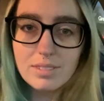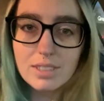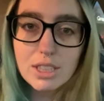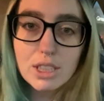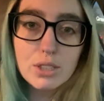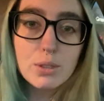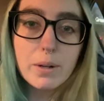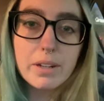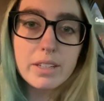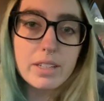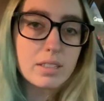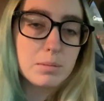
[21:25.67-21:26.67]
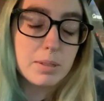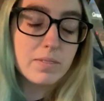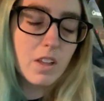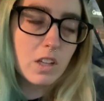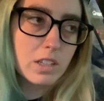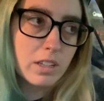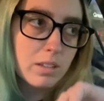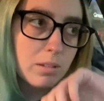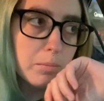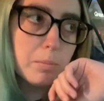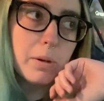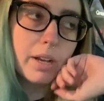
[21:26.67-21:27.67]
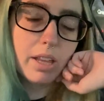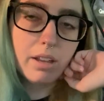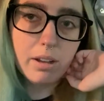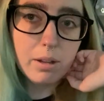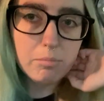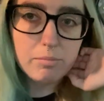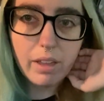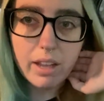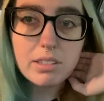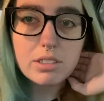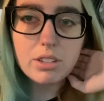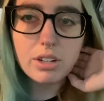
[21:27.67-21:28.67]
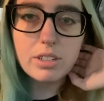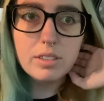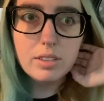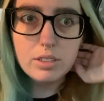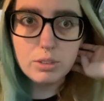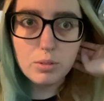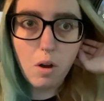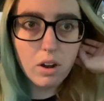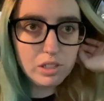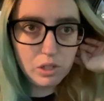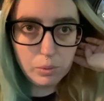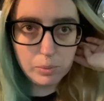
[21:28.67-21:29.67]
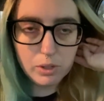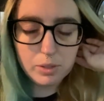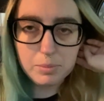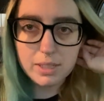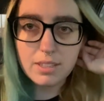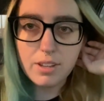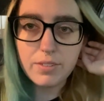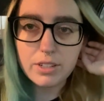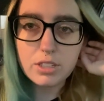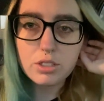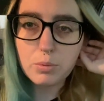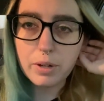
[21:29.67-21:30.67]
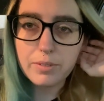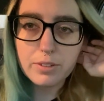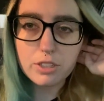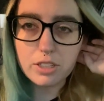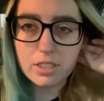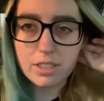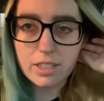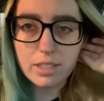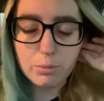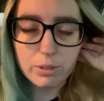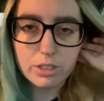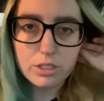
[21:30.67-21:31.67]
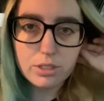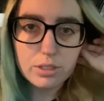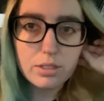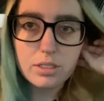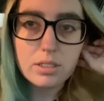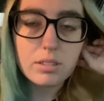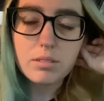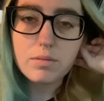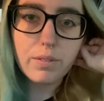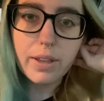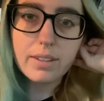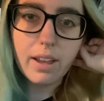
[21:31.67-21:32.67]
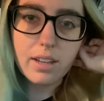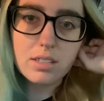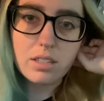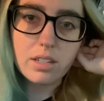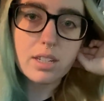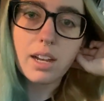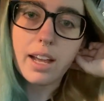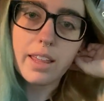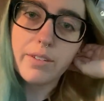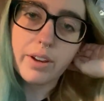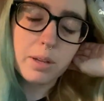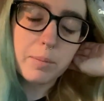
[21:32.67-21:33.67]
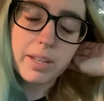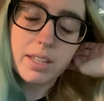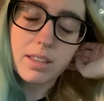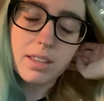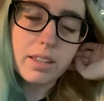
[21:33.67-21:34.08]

It's too early to be vlogging. But um, I started a new audiobook because I finished White Fragility, which fantastic, highly recommend.